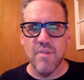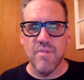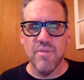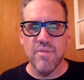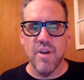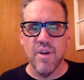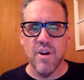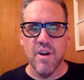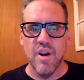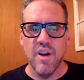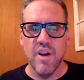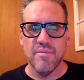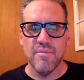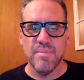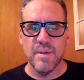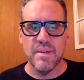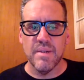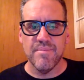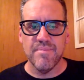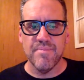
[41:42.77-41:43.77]
far off,
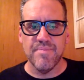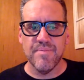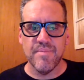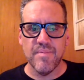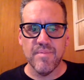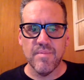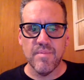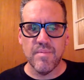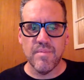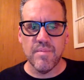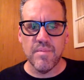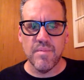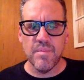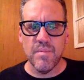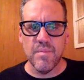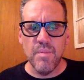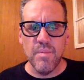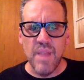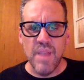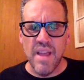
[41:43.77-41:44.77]
but
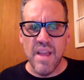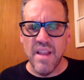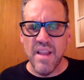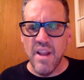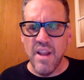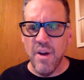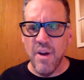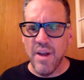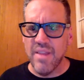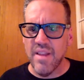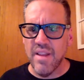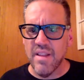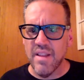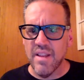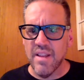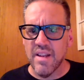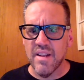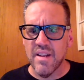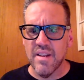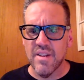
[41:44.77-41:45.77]
I think
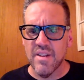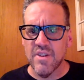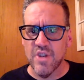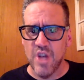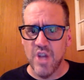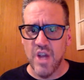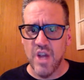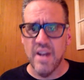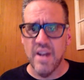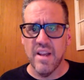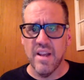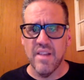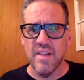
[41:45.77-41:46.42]
that China